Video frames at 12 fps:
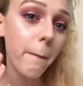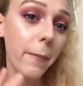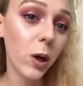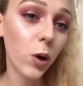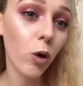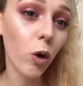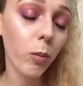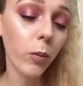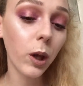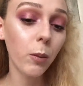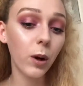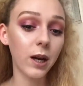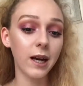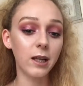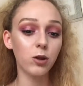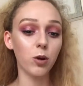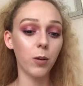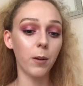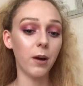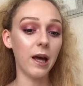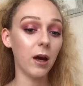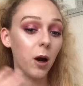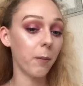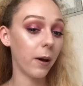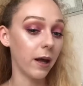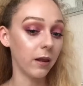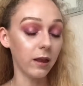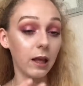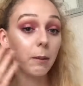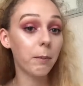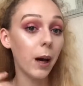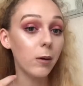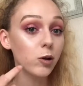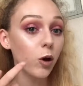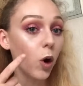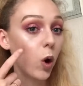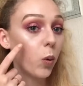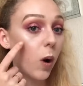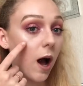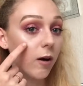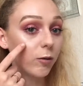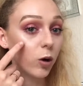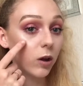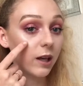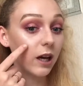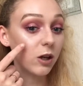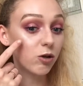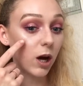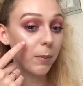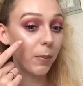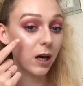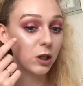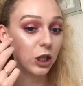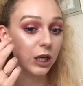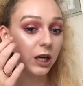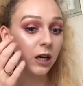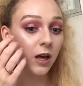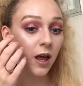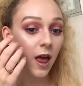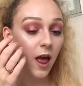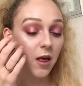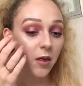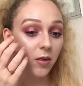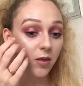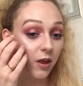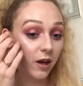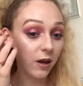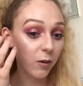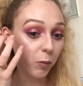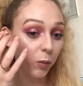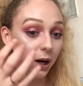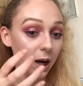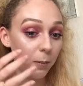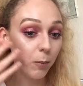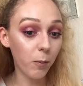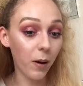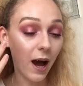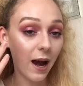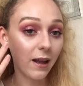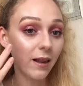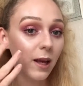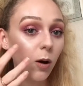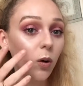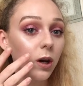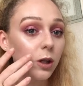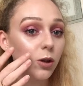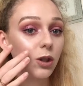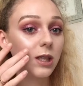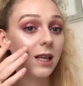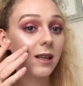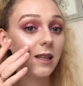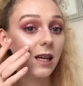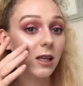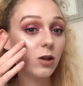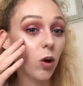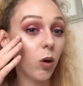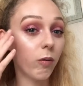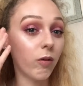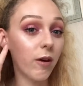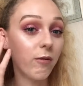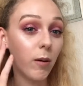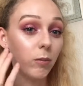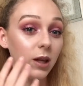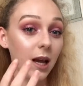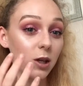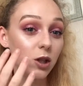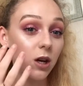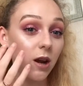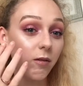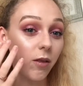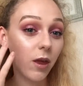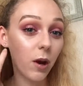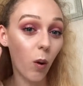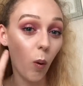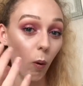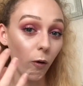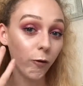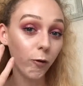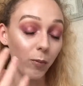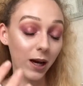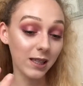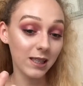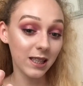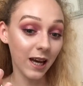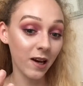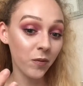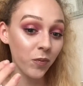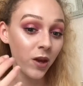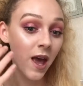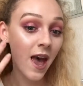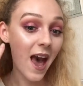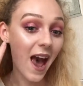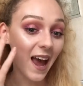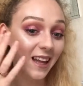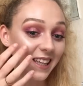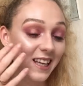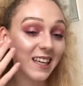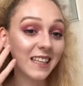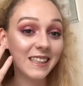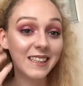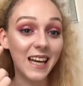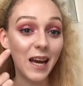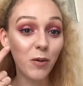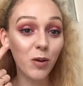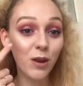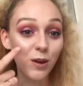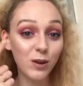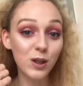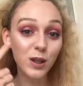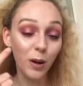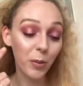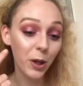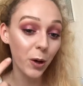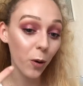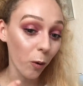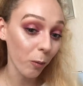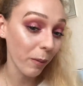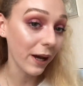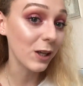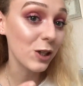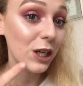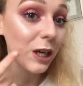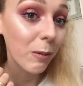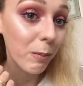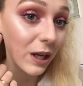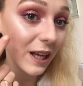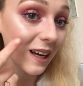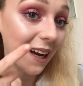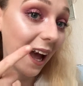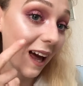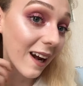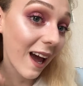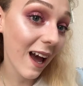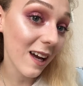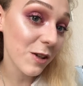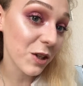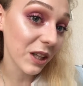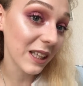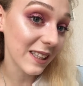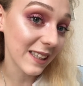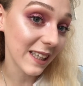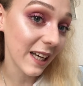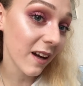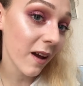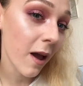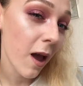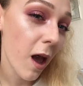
But normally when I do my makeup in like powder oil, I've got like a dry patch here that when I put my highlight on, it just like takes all the foundation and everything off of my skin, and you can tell that there's something on my cheek, but you can't actually see it